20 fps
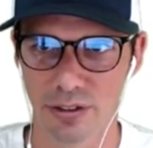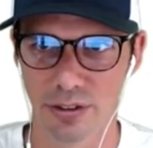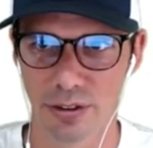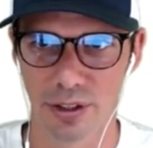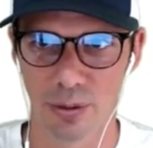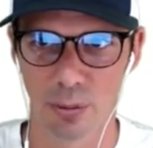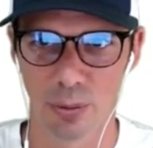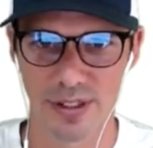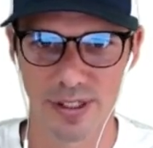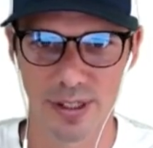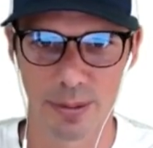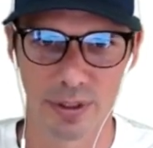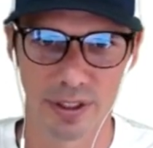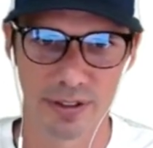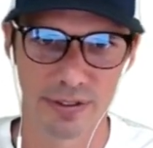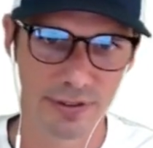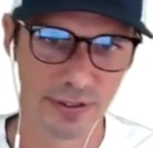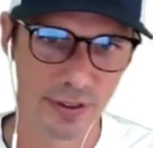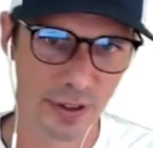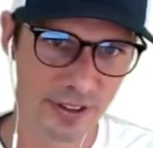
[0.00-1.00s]
so that when
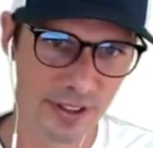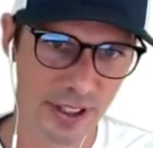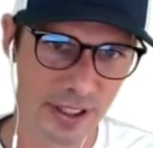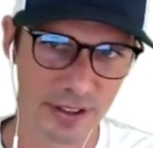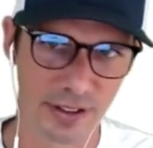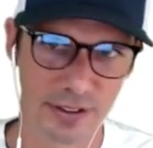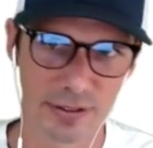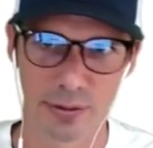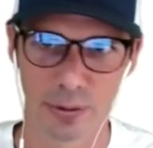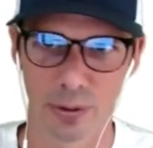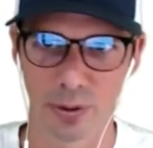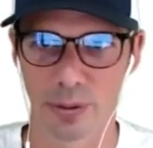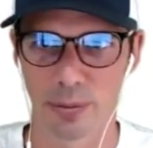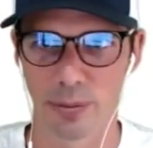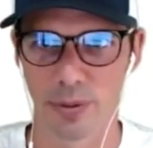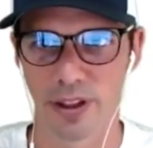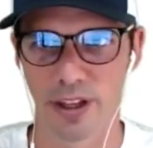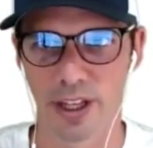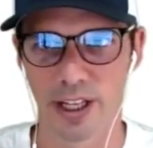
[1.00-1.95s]
somebody fills out this form,